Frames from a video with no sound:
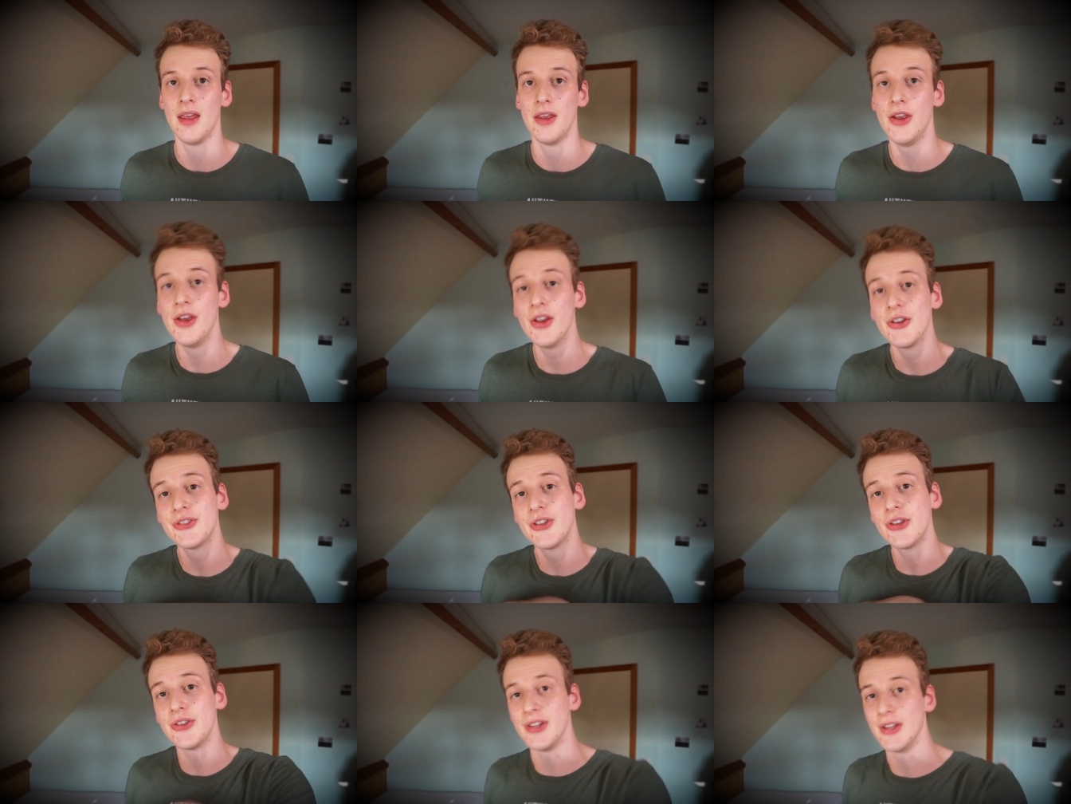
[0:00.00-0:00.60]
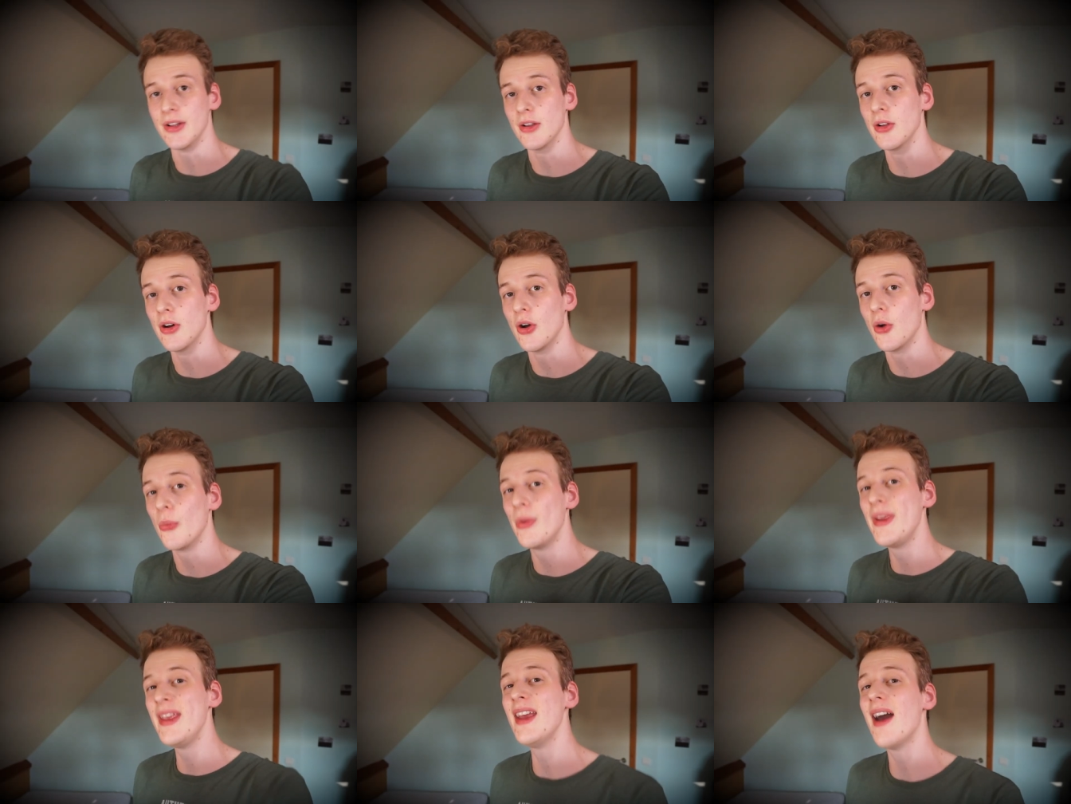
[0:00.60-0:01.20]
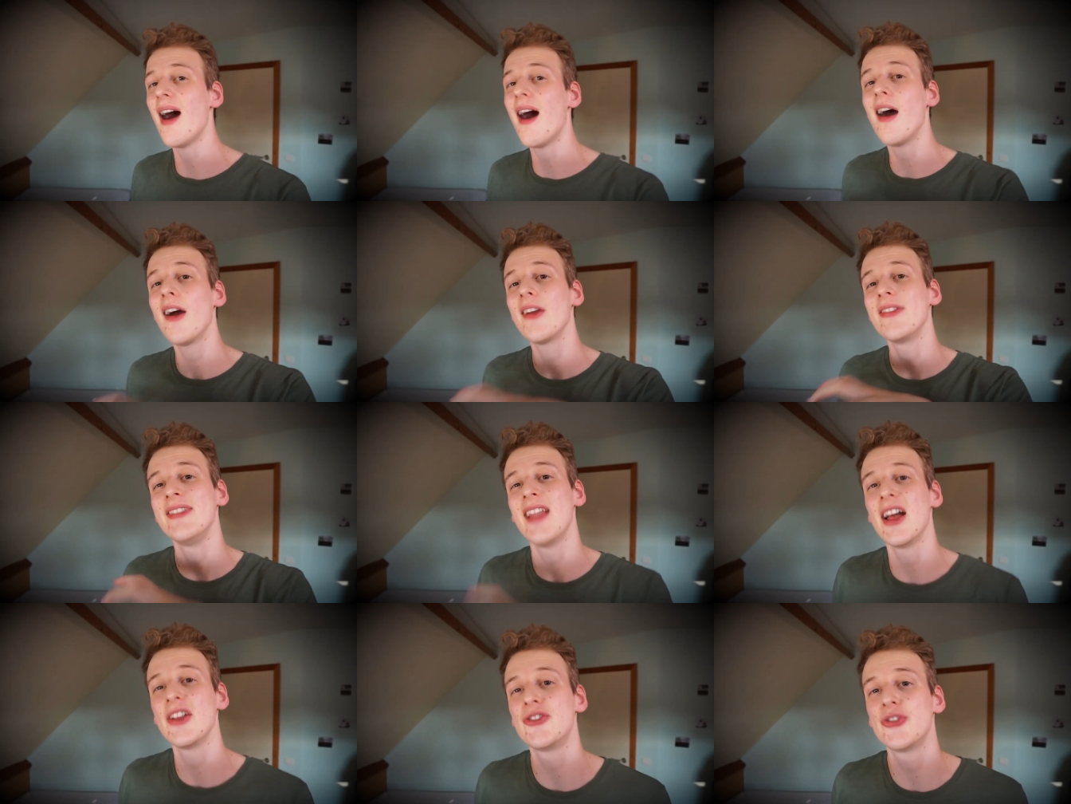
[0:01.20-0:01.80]
Here's the deal, we are
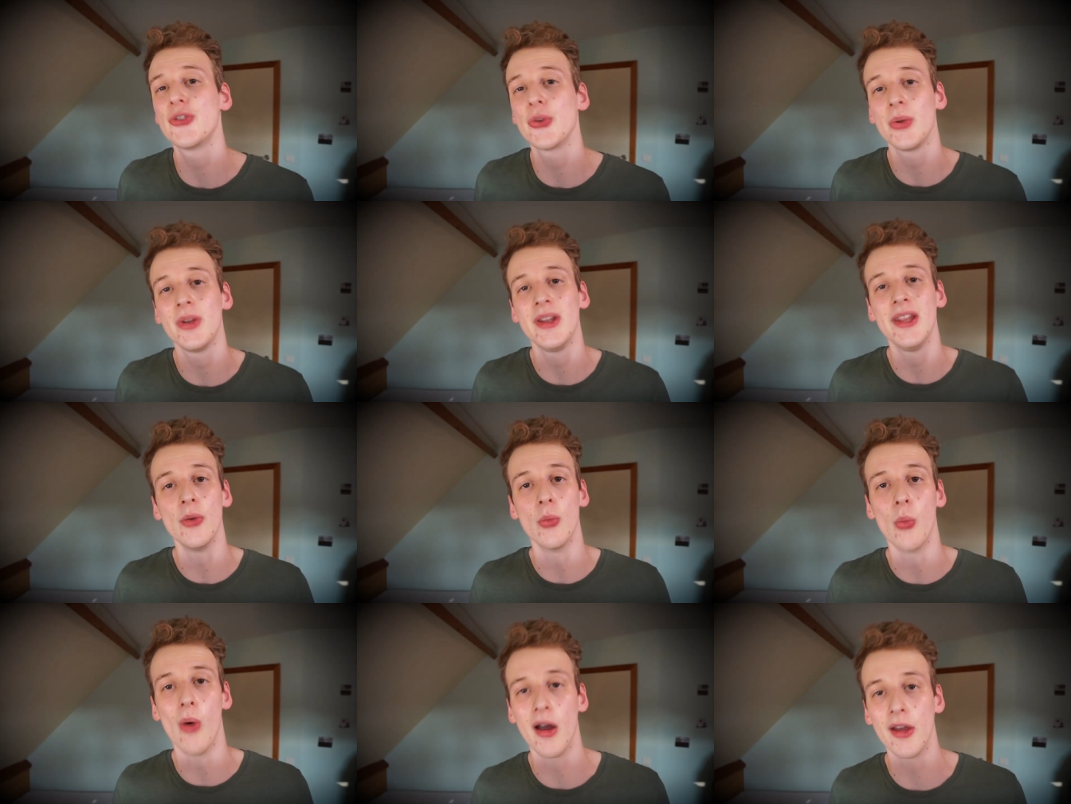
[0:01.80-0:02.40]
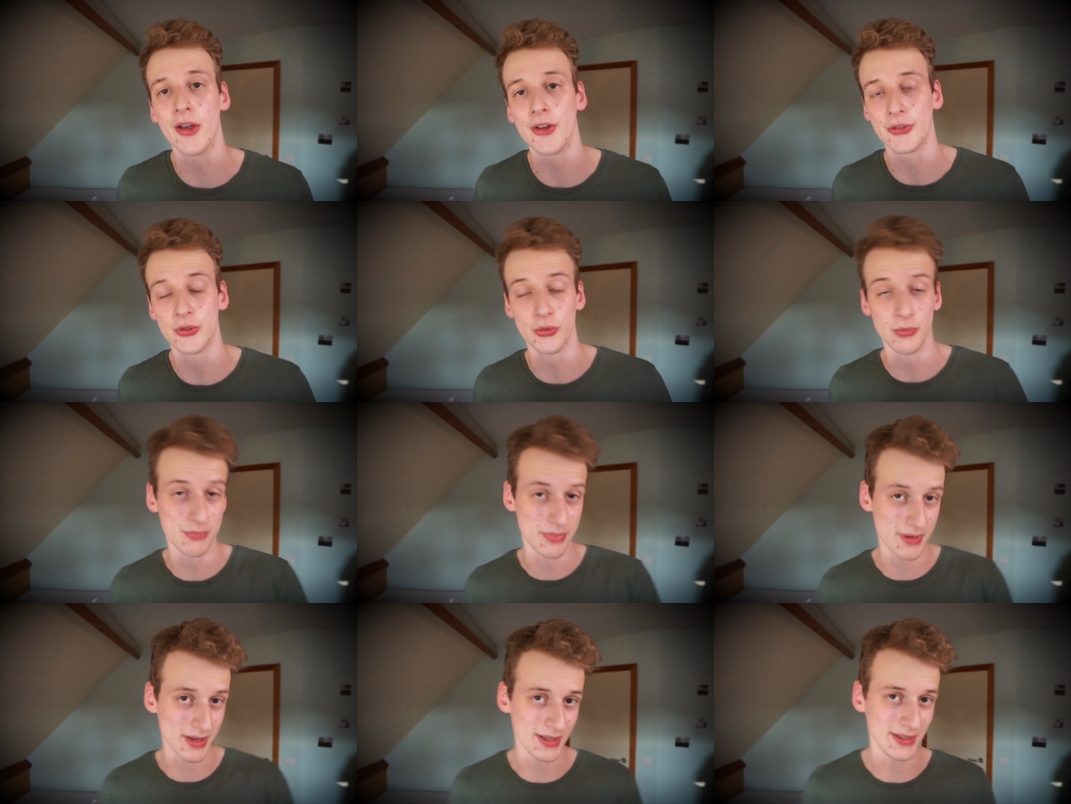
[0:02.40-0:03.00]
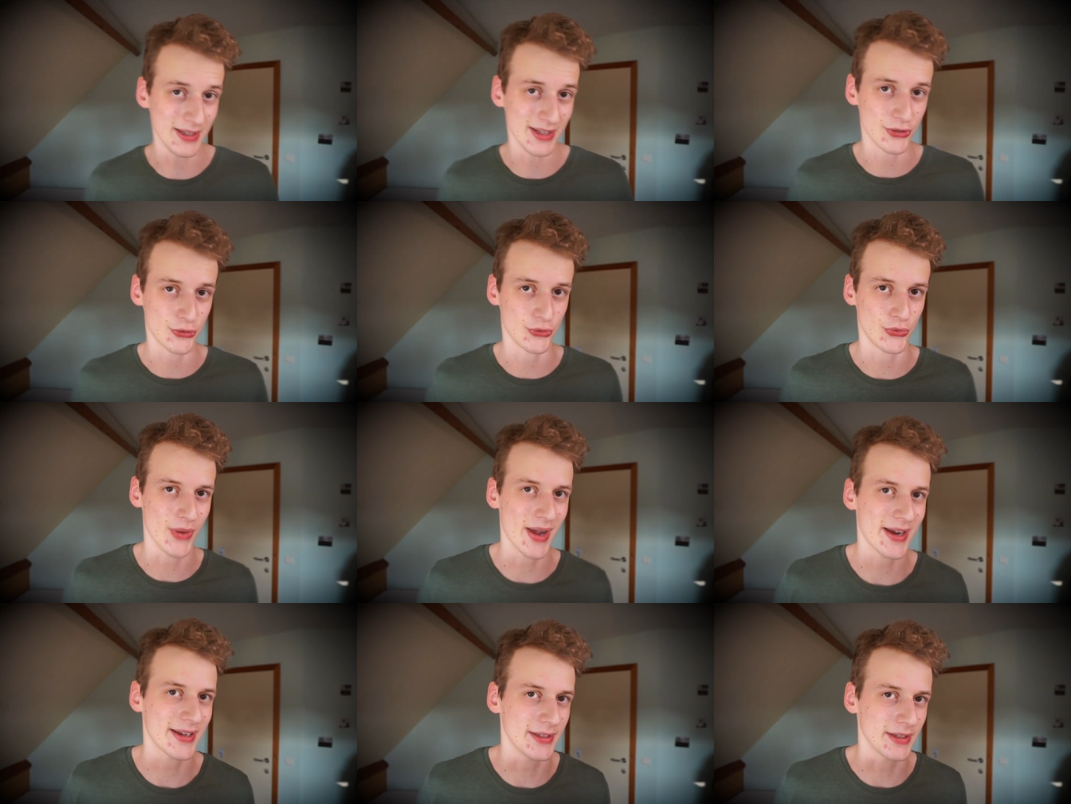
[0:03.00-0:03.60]
naturally wired to be
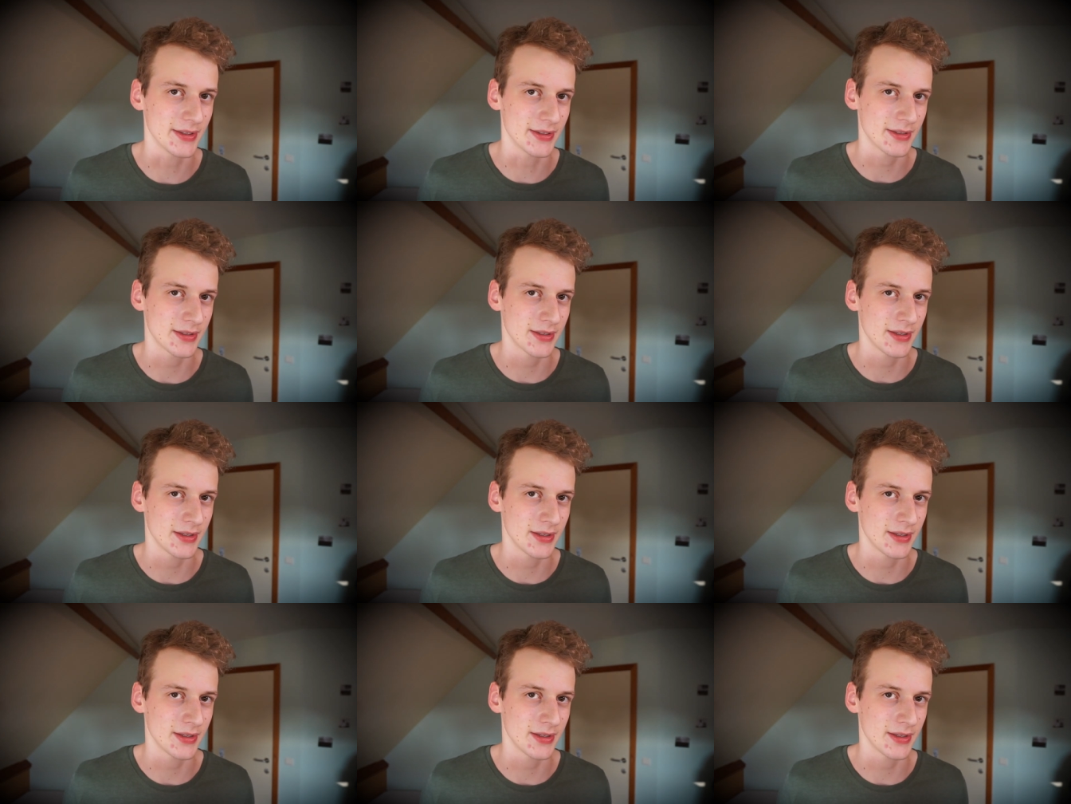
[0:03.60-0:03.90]
distracted.